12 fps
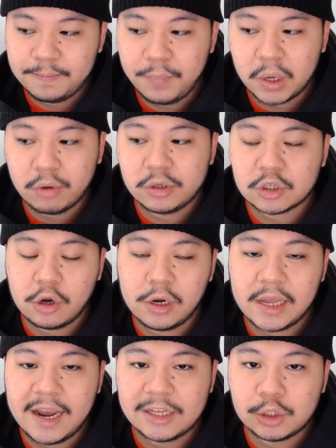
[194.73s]
Bitcoin's
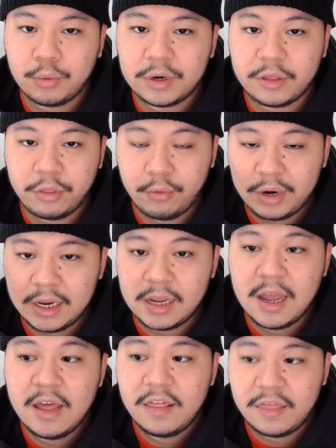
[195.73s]
currently at
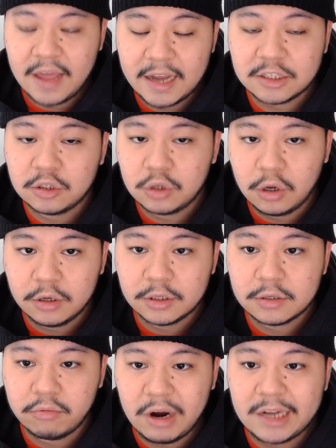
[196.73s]

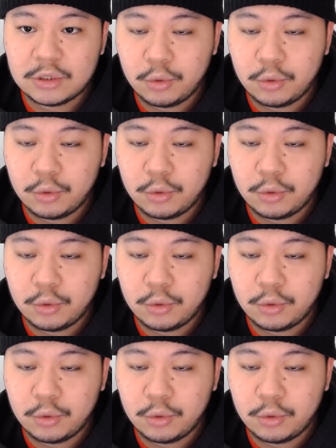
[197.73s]
$23,000, right?